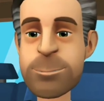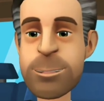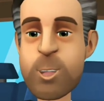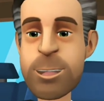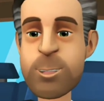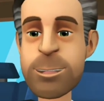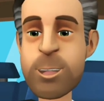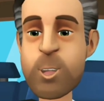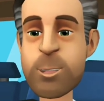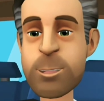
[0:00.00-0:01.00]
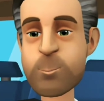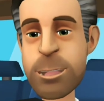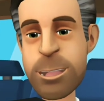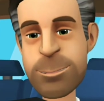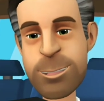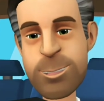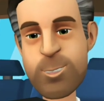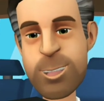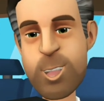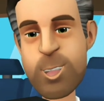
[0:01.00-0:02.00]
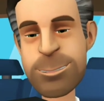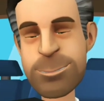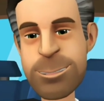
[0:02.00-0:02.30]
Turo can also be cheaper overall,